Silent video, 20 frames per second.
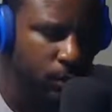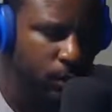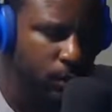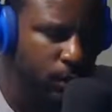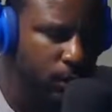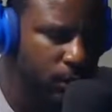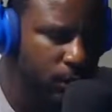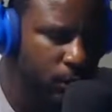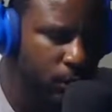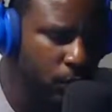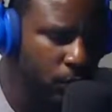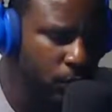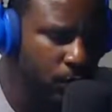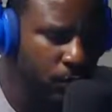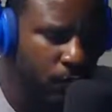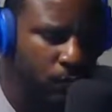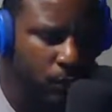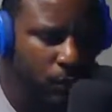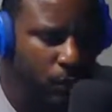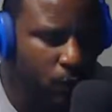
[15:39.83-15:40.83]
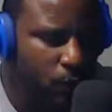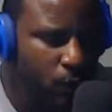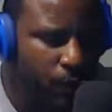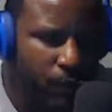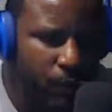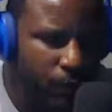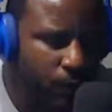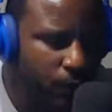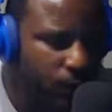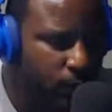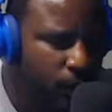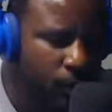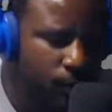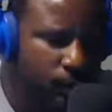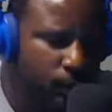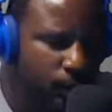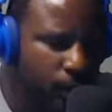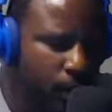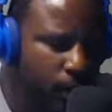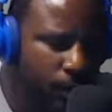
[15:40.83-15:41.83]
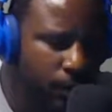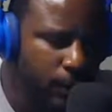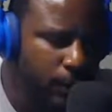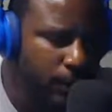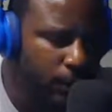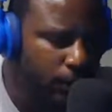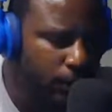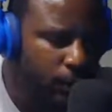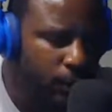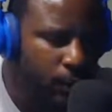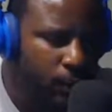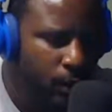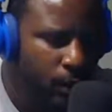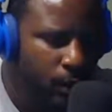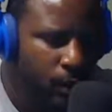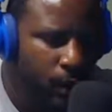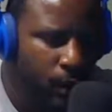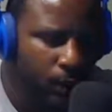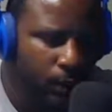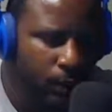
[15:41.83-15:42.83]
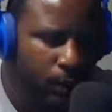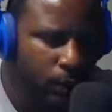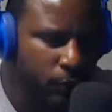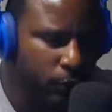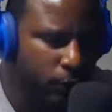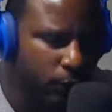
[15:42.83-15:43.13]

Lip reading: There's no way. I'm sorry. I know